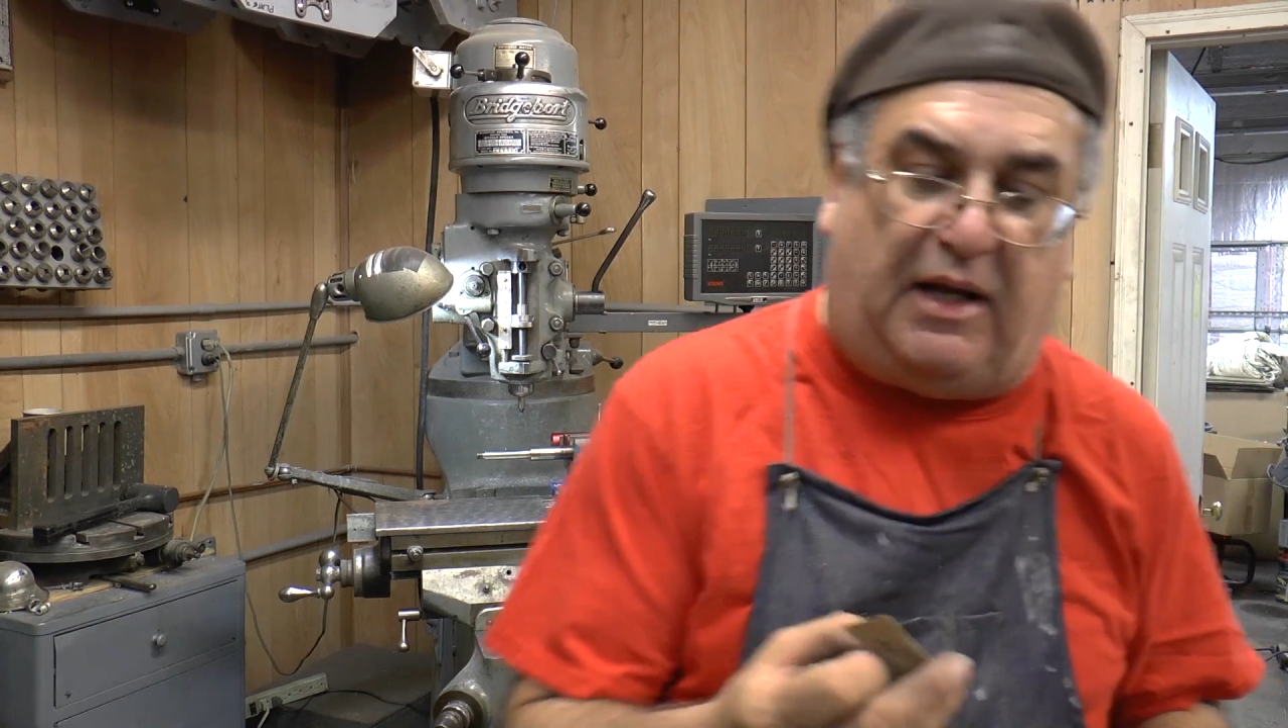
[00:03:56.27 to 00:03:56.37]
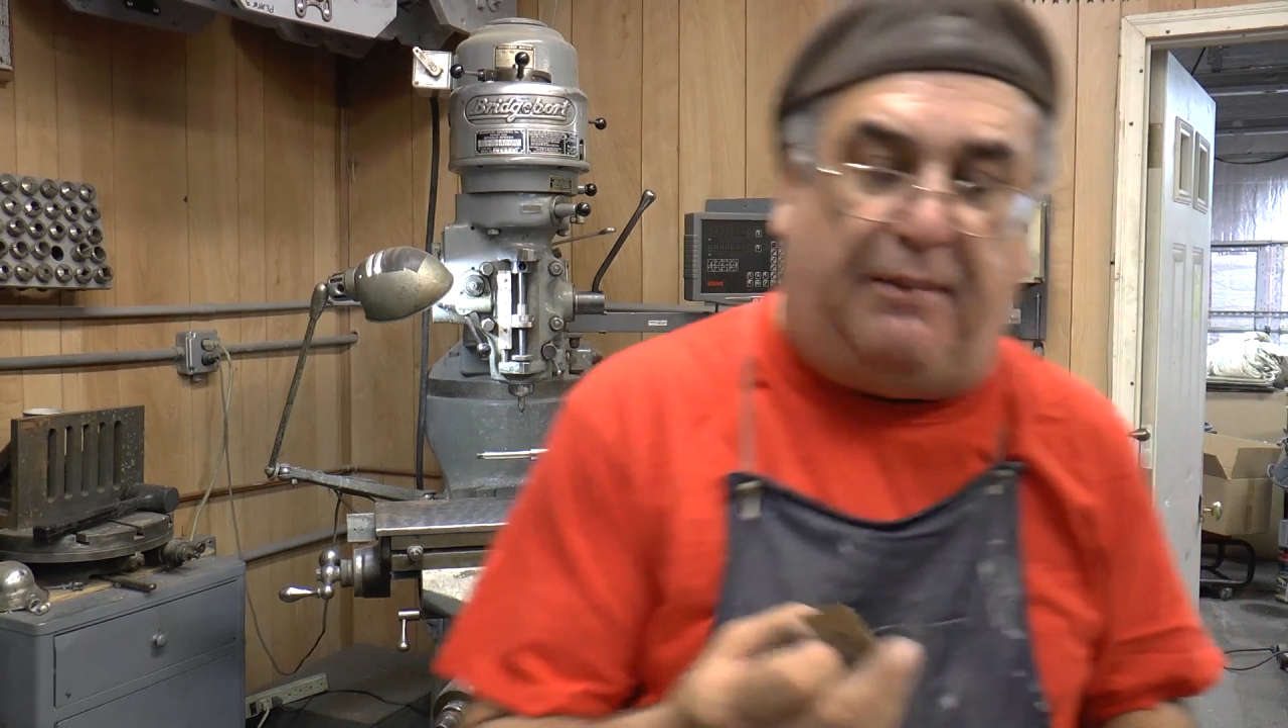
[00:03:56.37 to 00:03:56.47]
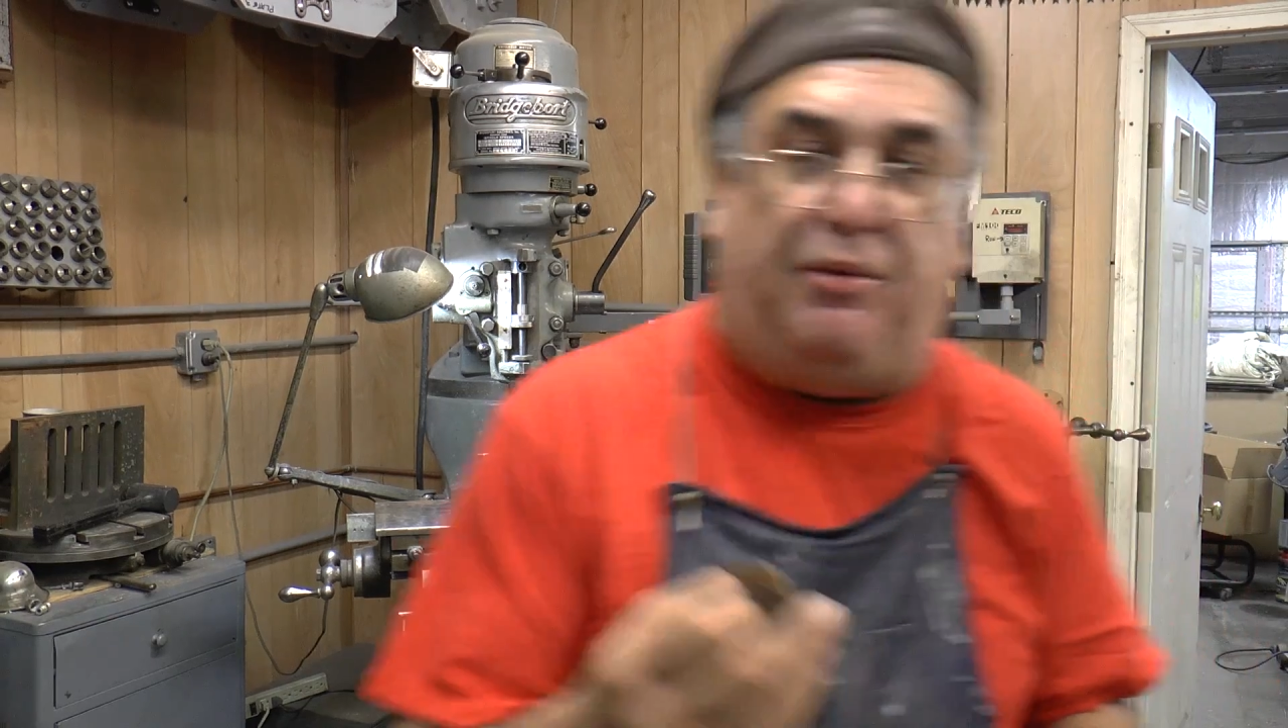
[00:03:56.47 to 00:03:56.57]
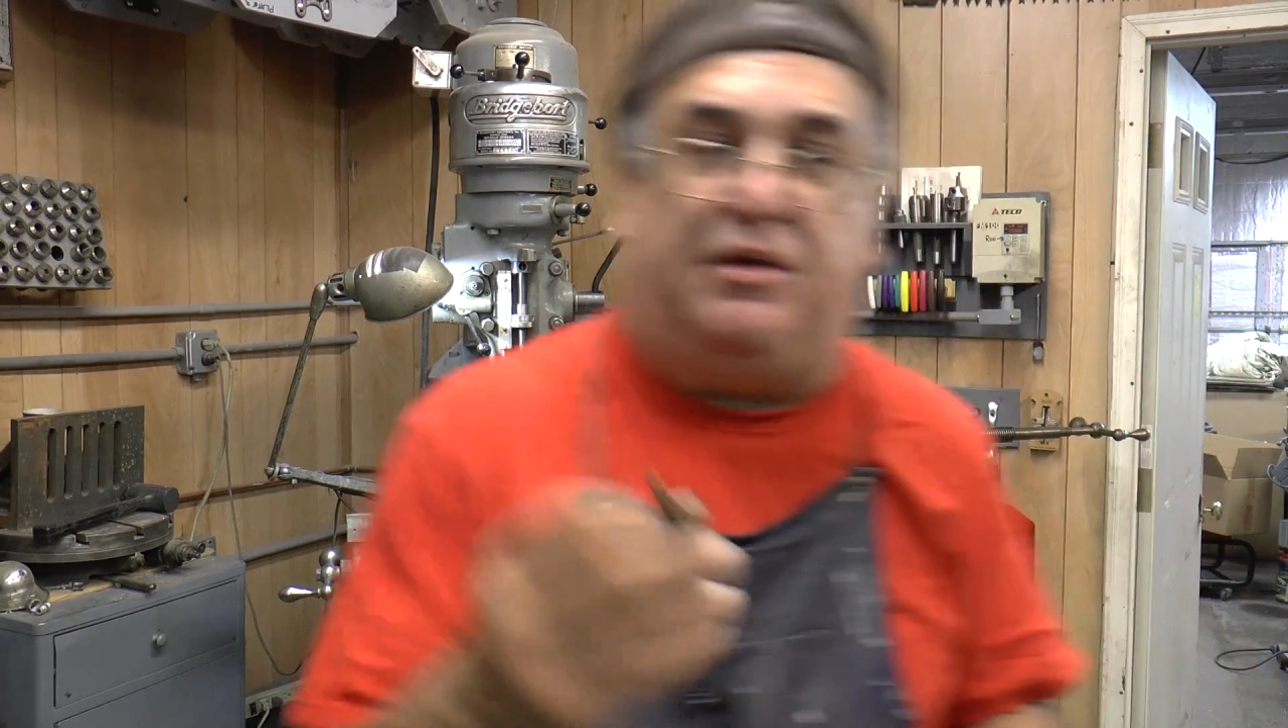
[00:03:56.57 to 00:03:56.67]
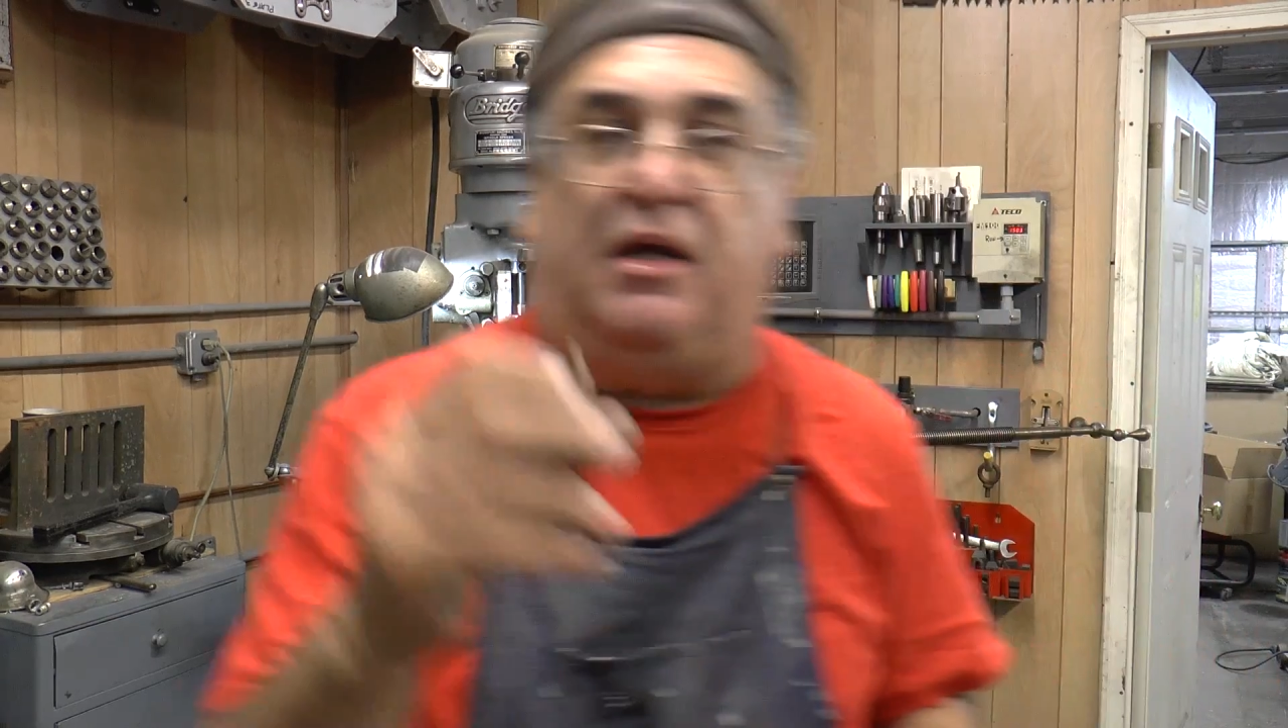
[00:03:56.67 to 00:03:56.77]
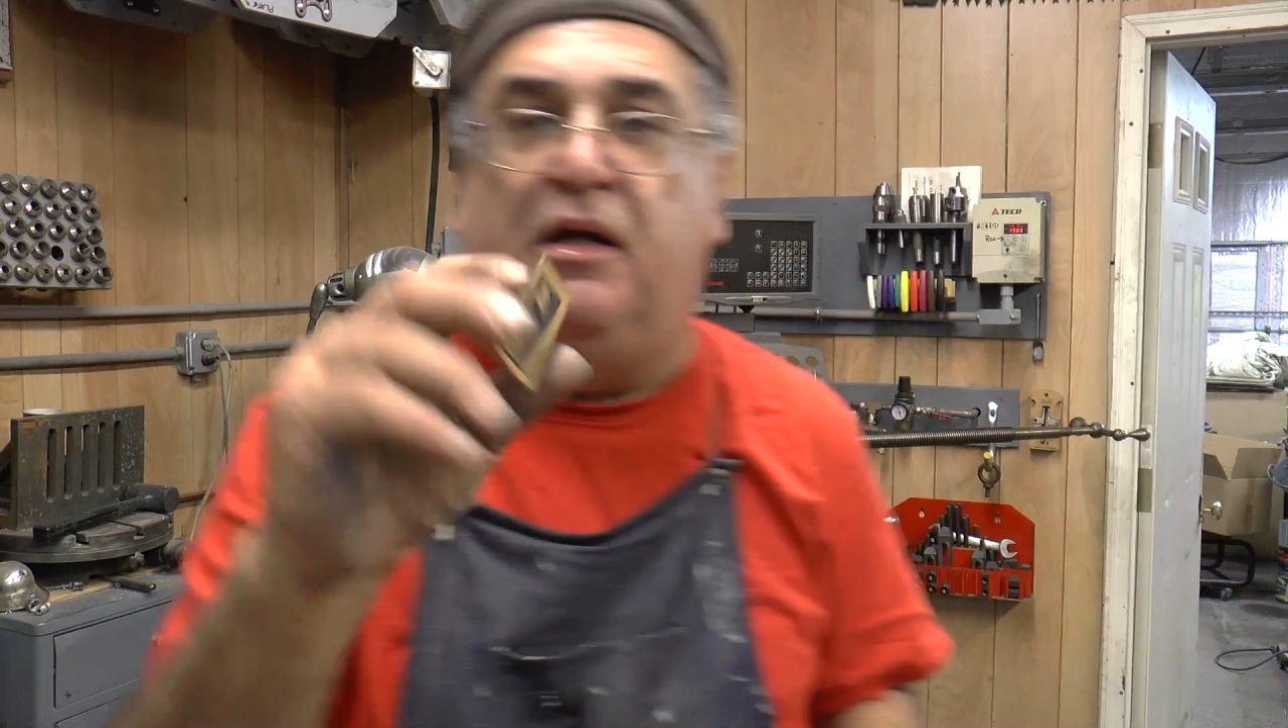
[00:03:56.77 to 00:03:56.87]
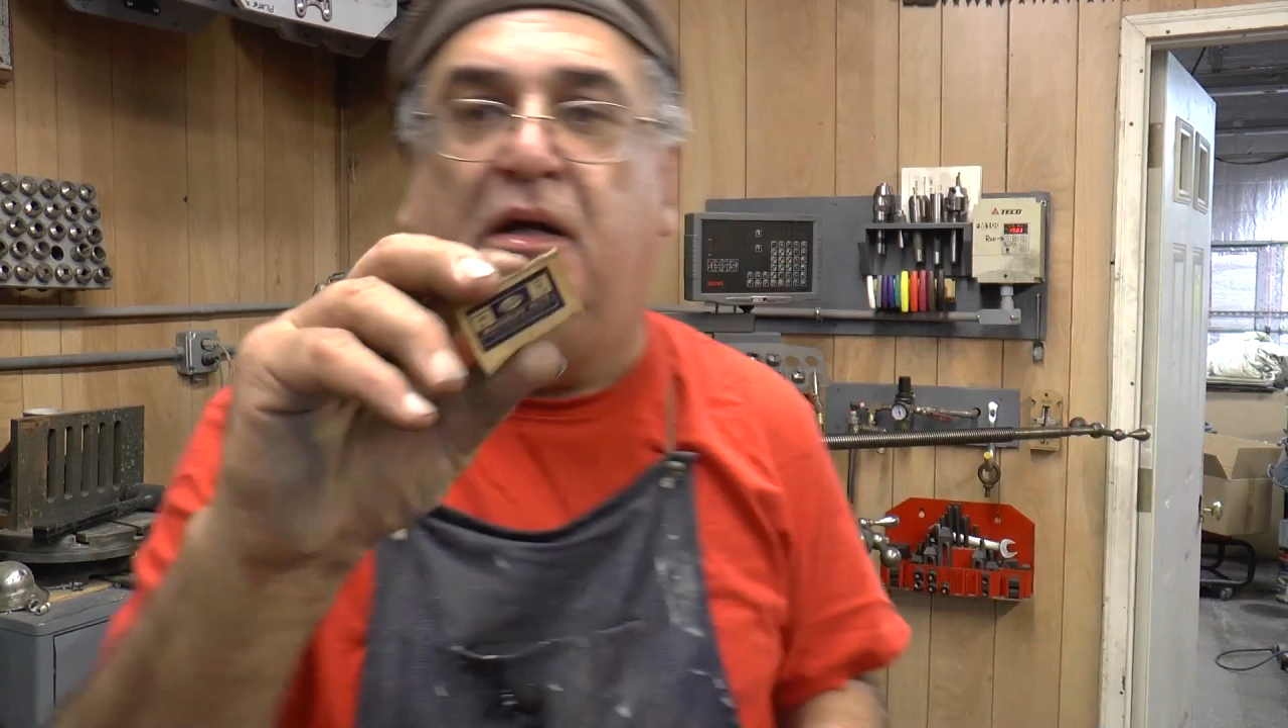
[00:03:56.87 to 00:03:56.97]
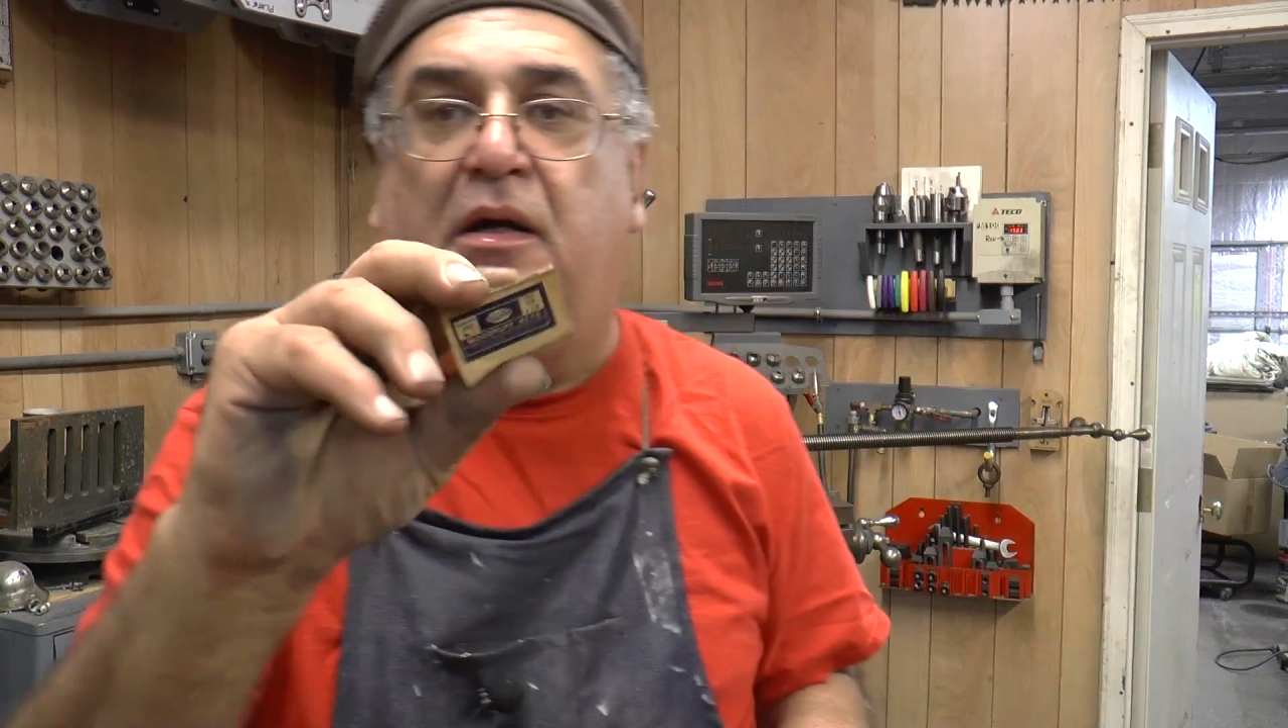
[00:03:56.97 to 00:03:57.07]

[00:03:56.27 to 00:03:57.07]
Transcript: I put the